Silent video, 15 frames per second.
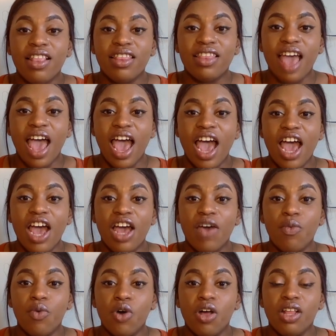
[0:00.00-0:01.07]
that
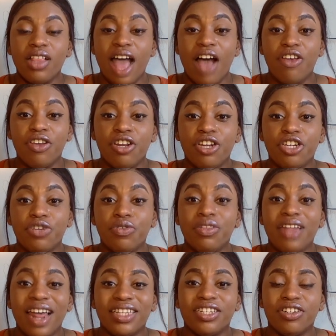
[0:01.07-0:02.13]
will allow you to do
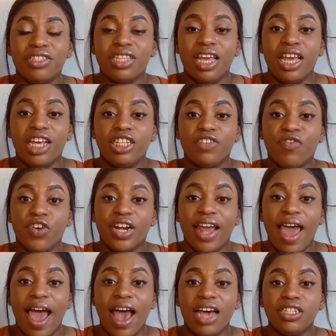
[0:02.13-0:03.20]
lesser things for
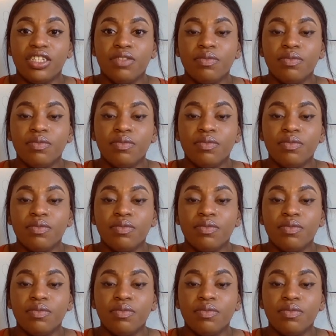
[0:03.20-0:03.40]
cash.